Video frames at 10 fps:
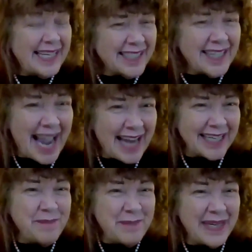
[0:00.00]
It's Latin.
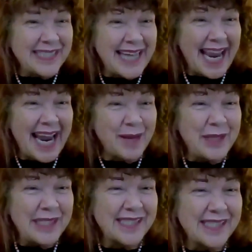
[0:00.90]
It means
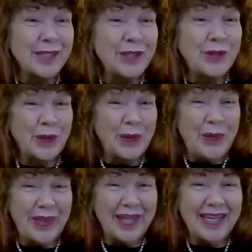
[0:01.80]
Cannabis
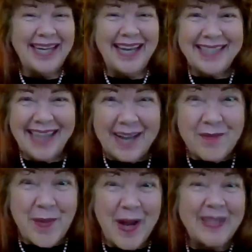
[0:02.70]
Truth. And I have a
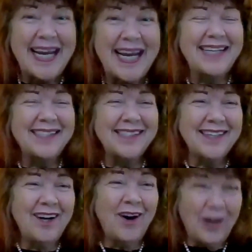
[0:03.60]
podcast
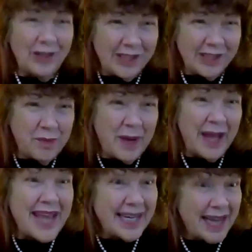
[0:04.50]
also by
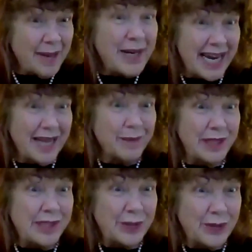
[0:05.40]
that name,
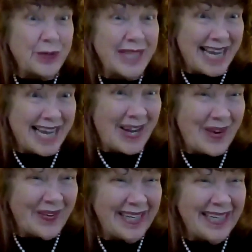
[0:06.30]
Cannabis Truth Now.
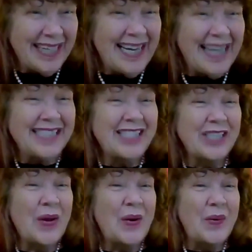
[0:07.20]
And
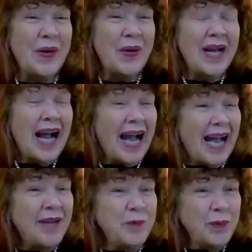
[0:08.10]
so
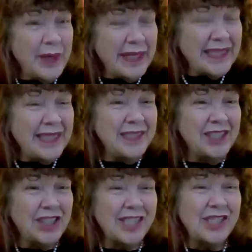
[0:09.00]
I really
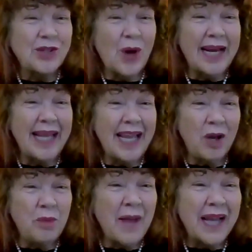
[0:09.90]
just try to
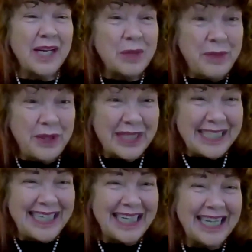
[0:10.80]
help my
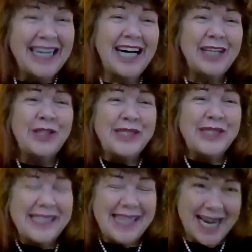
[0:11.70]
community
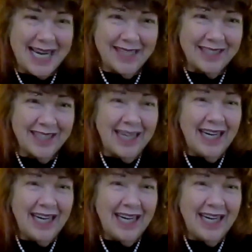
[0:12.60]
understand